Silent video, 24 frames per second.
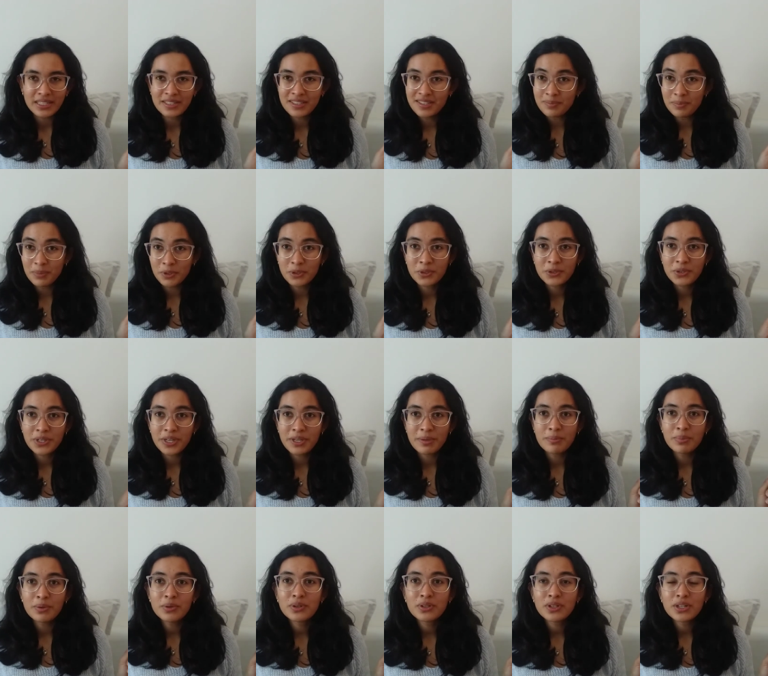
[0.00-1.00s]
is book three.
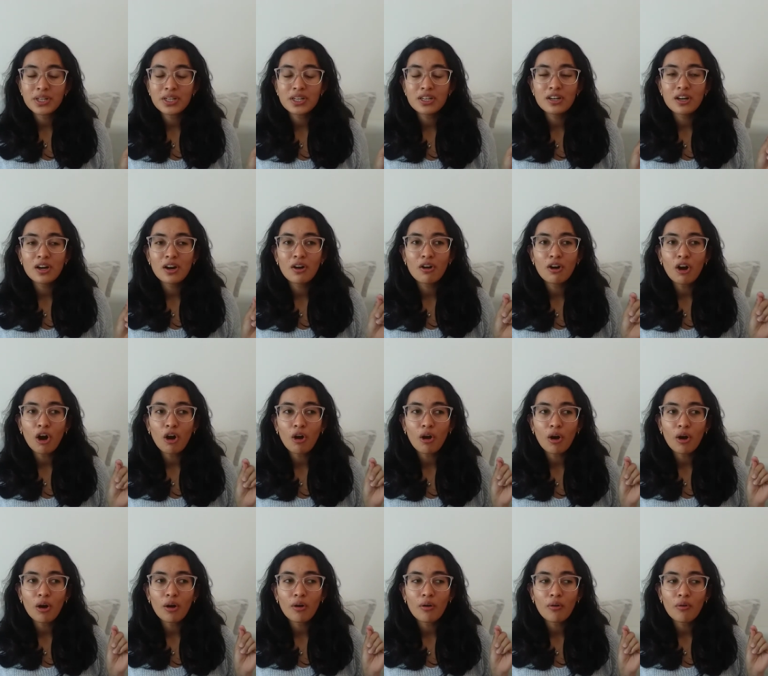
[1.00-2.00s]
Book
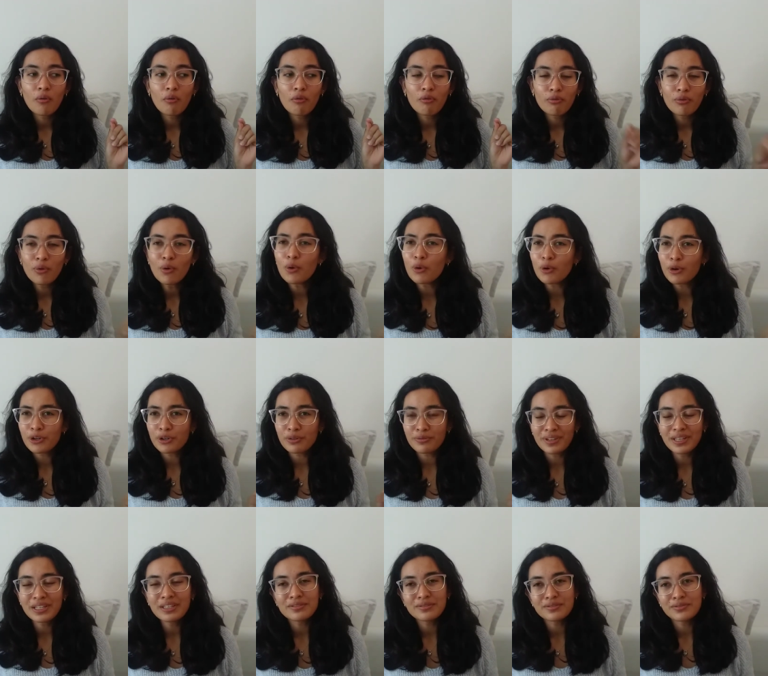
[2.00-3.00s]
four,
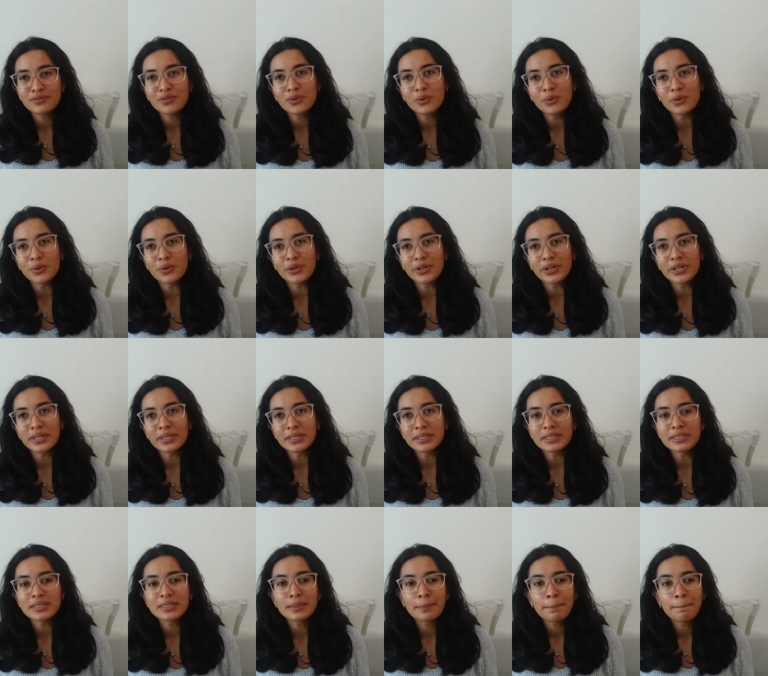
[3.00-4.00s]
novella four,
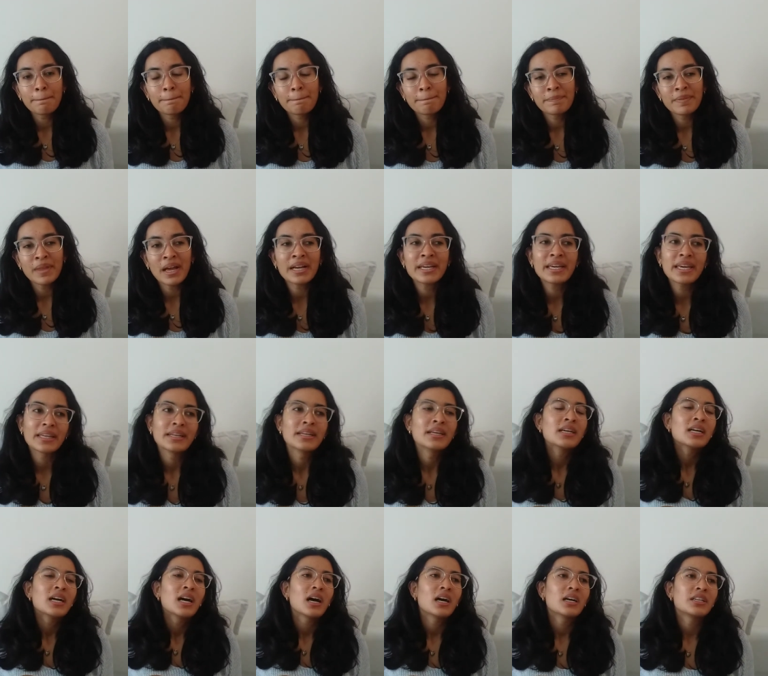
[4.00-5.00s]
is again
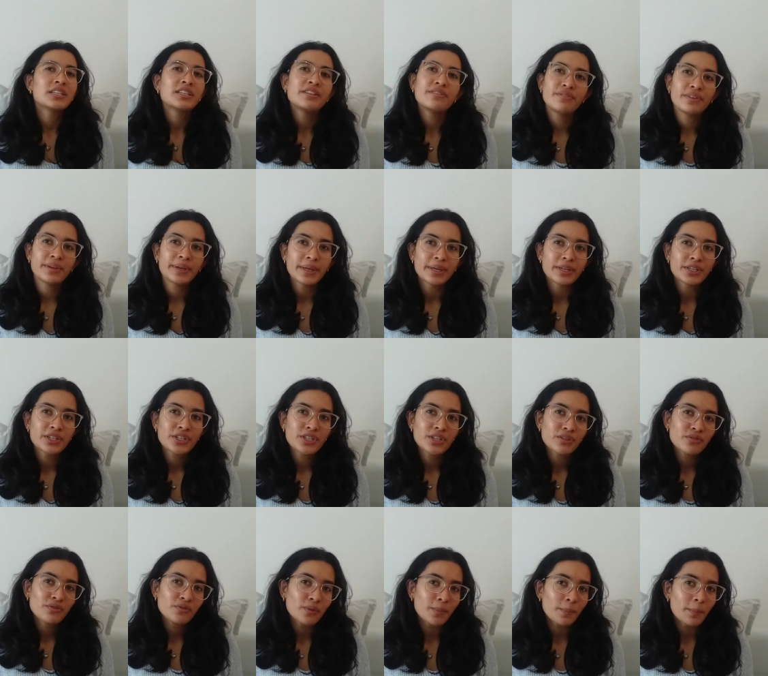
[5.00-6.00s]
a
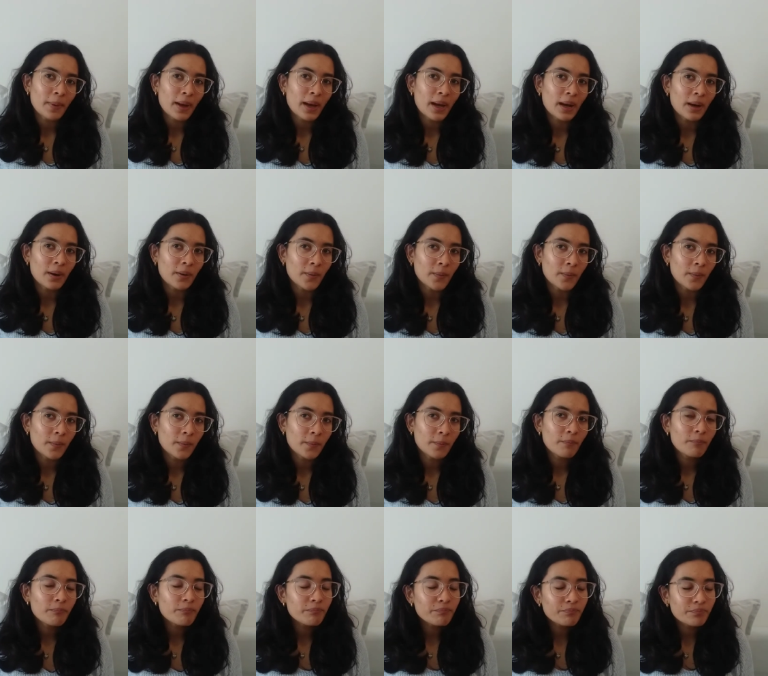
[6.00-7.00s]
deviation from how
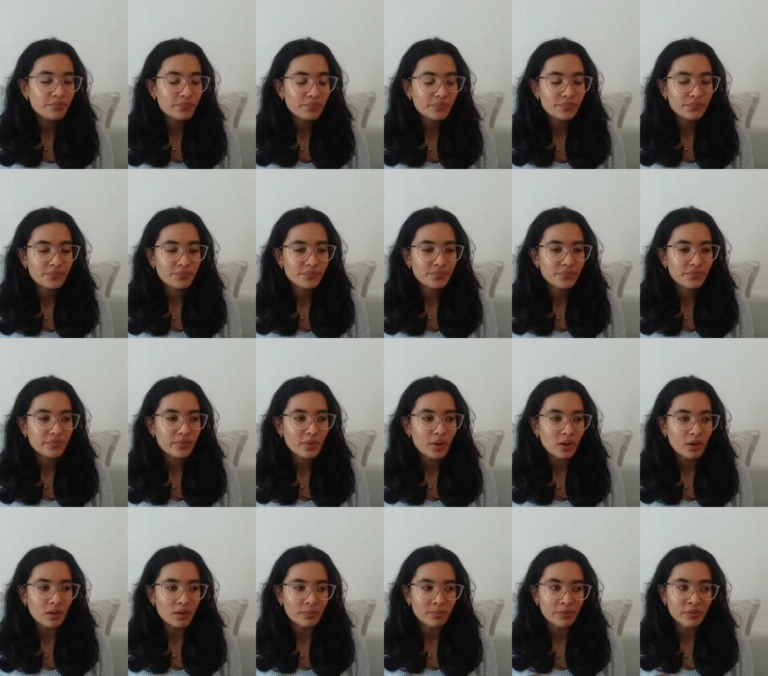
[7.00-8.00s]

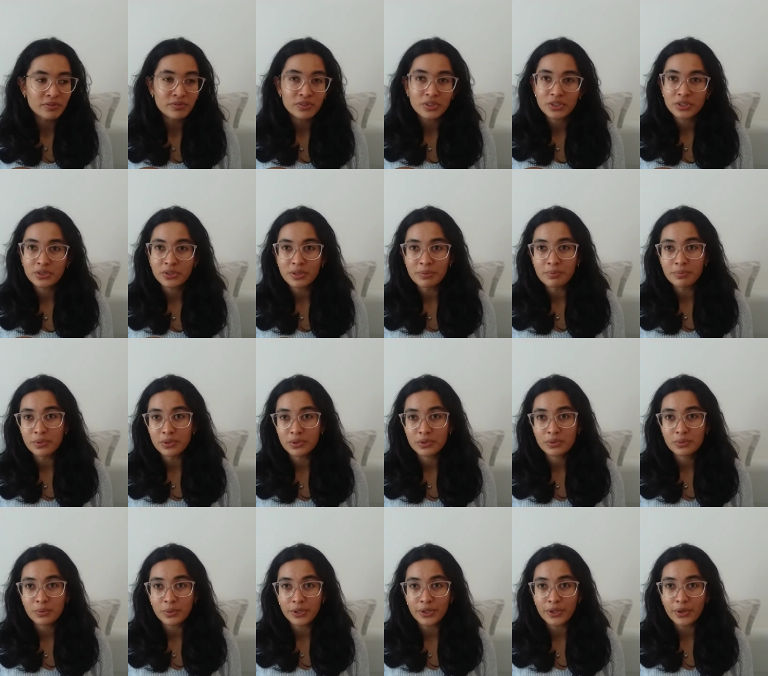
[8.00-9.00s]
the first three books
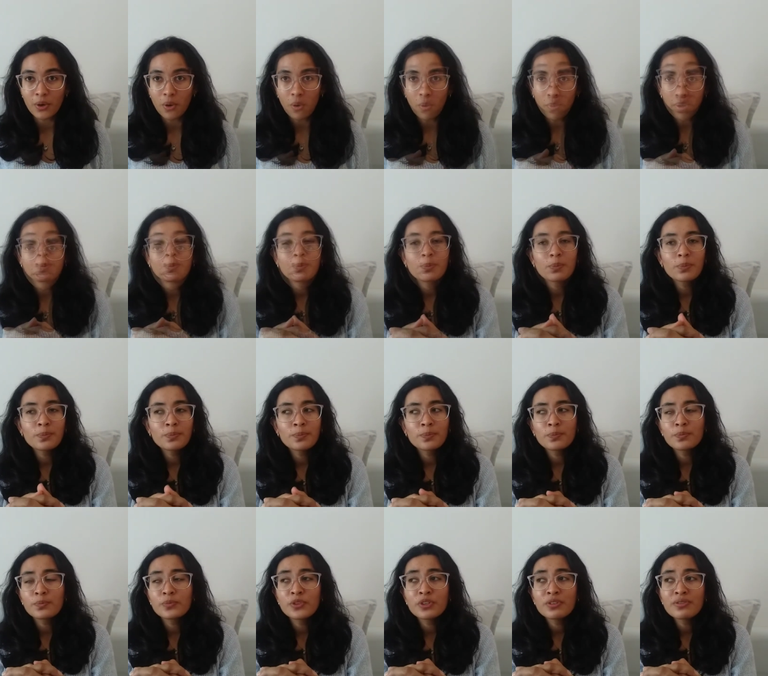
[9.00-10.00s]
were going.
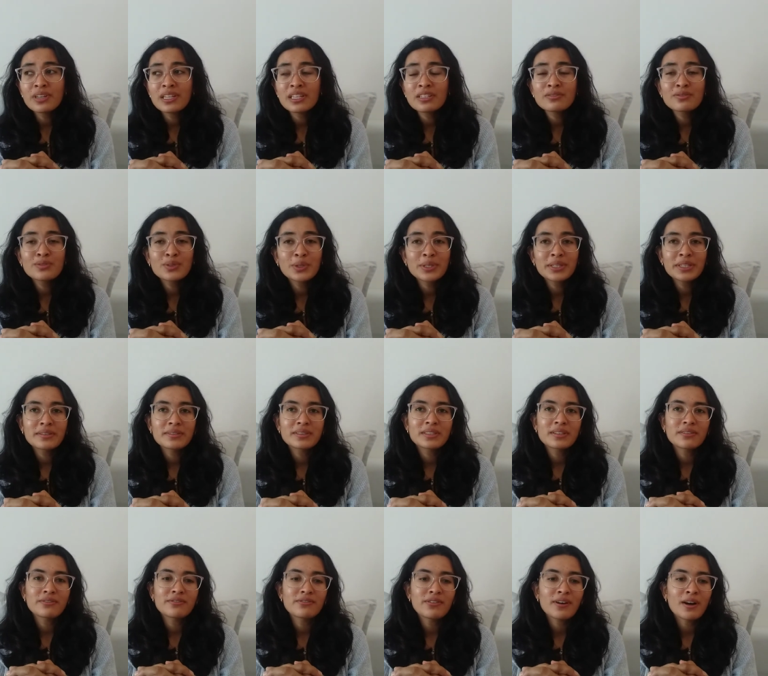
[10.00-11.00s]
Novella 4 gives
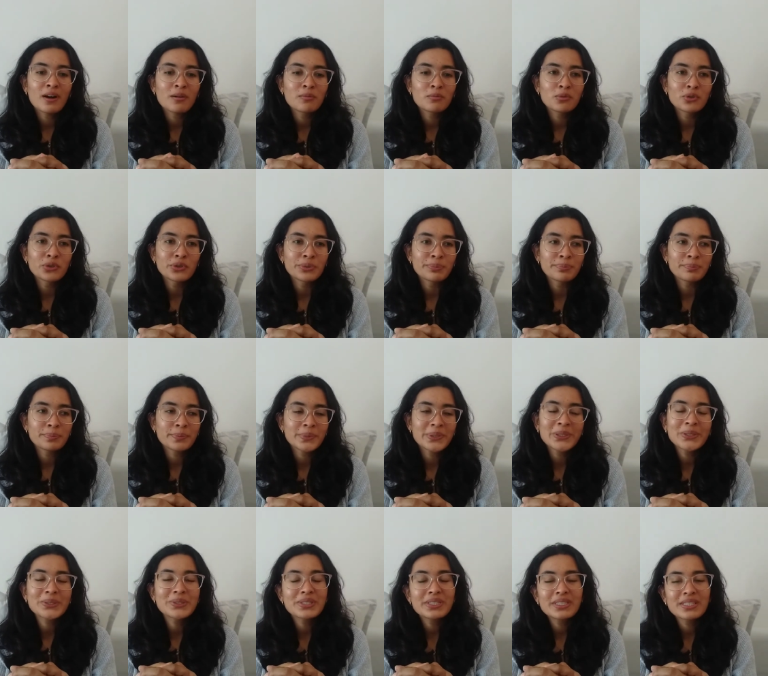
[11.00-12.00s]
a far more
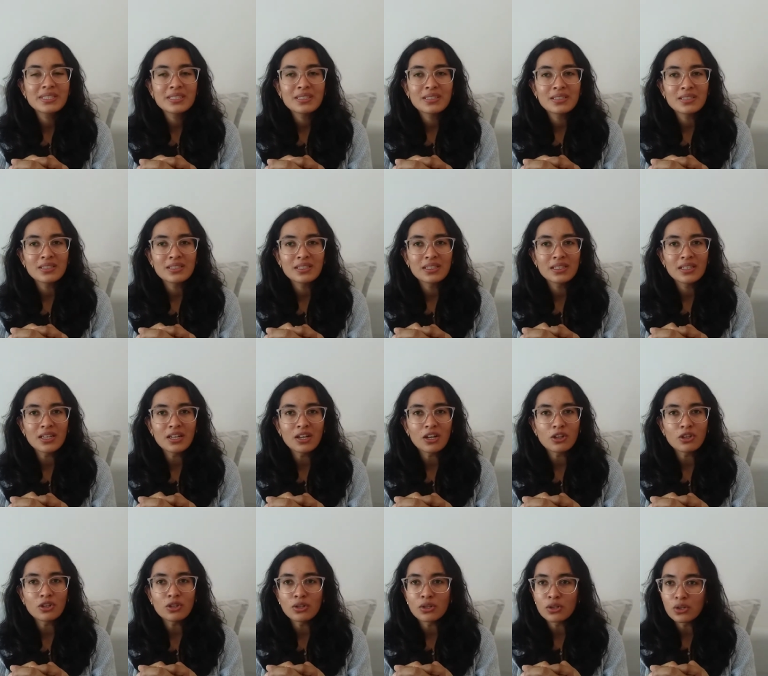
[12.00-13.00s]
personal
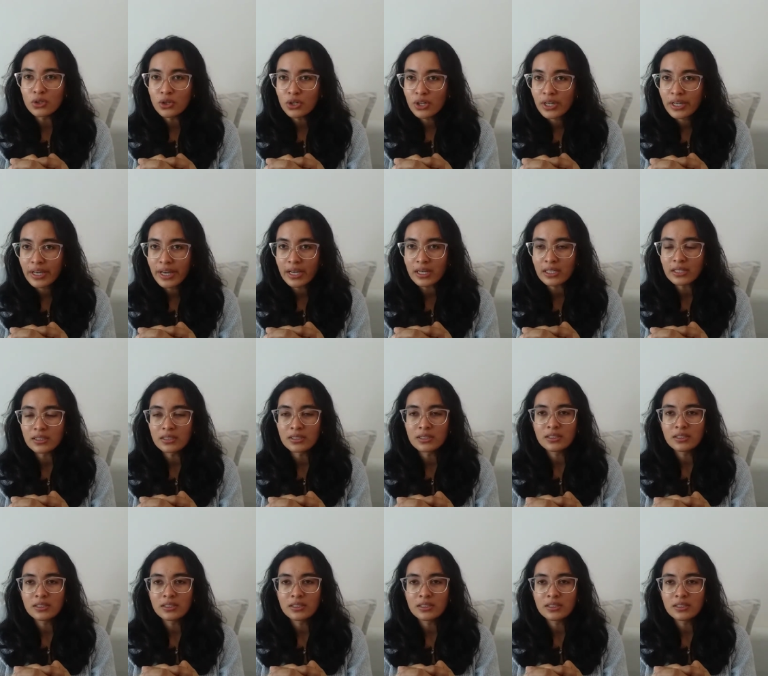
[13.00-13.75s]
look at